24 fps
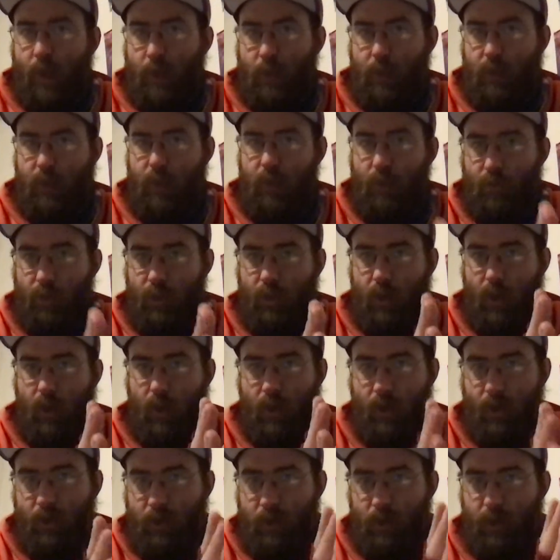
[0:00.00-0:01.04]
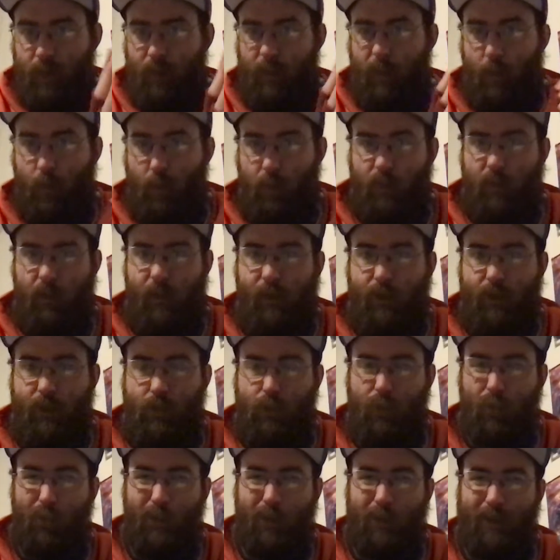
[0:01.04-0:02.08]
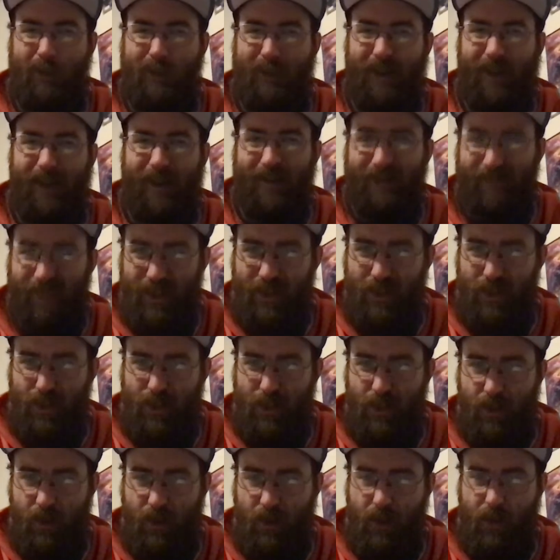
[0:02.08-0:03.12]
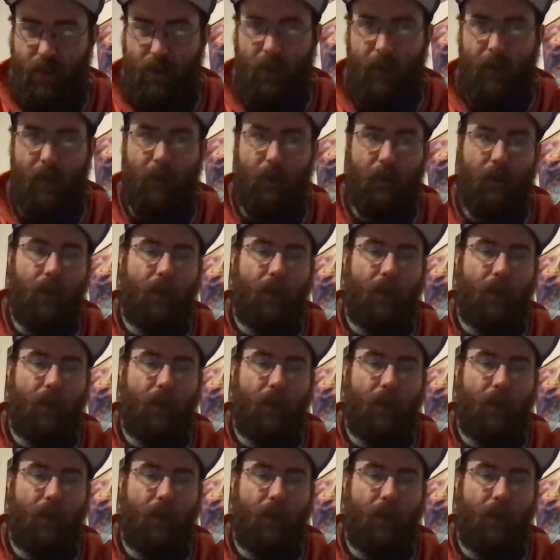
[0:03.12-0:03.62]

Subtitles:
but including content from all the previous ones, I really think that